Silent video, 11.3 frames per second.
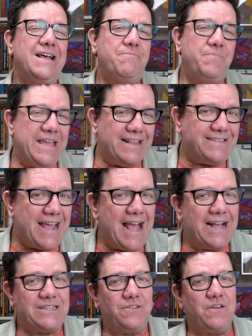be
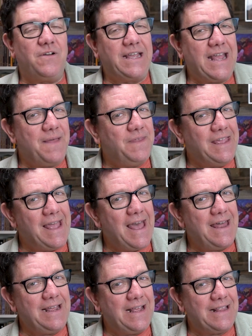attacks, although again, the
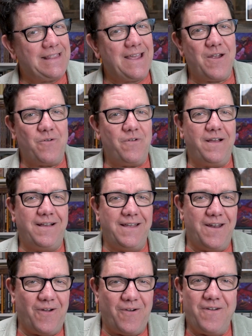etiquette there,
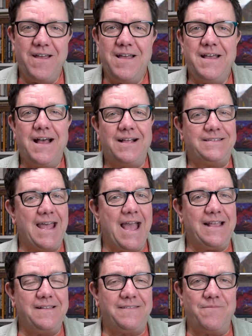you know,
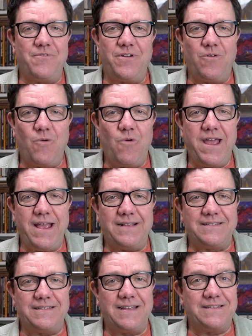attacking someone at a wake
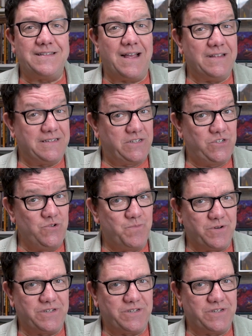is super